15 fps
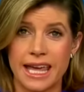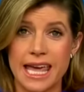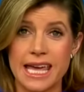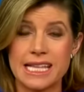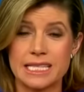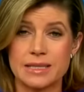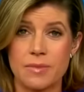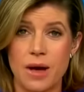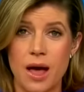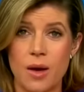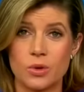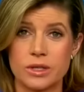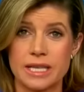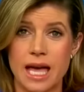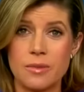Akan's
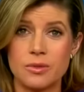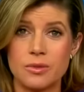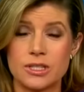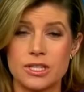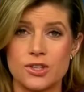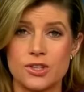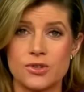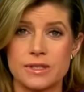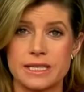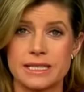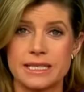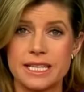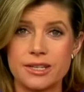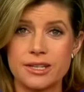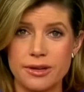mum was able to use
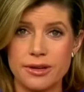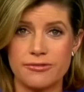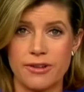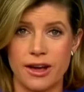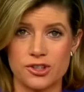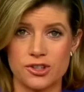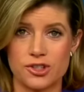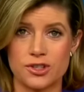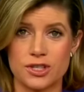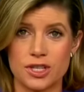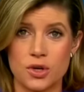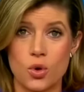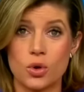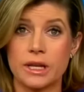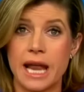the Siri function
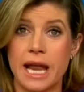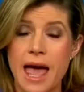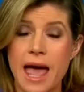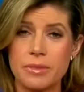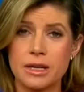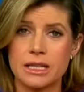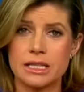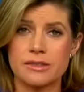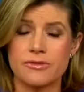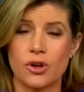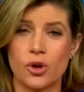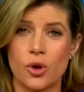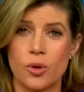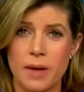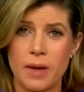to call Akan's an ambulance mom
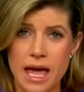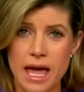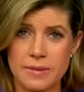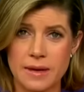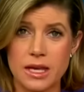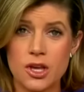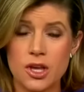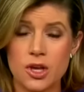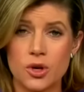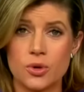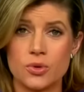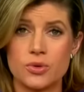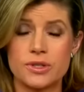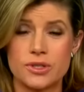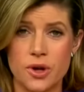is, for that's her baby
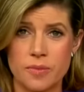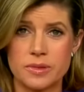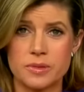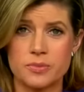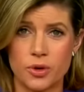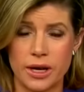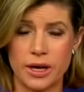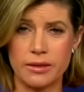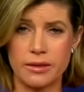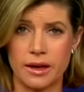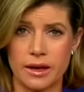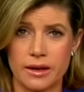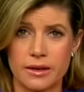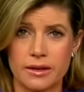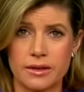Australian. Who stopped breathing. They say